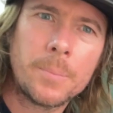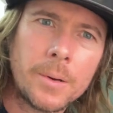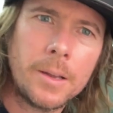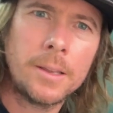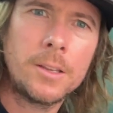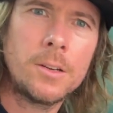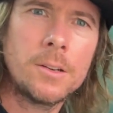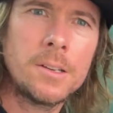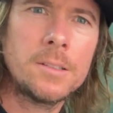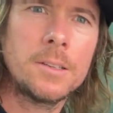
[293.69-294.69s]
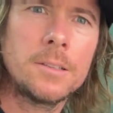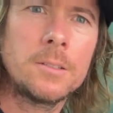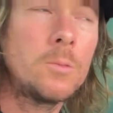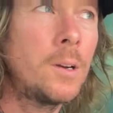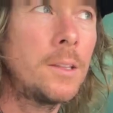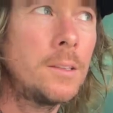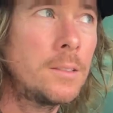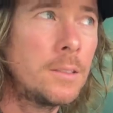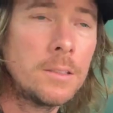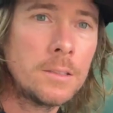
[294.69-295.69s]
probably curious as to why
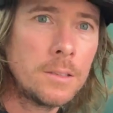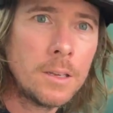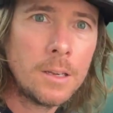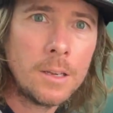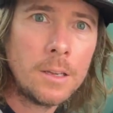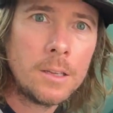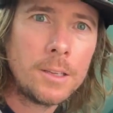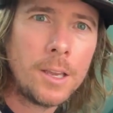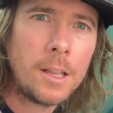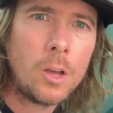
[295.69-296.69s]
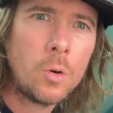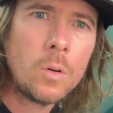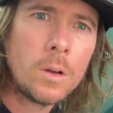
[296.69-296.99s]
this is yellow.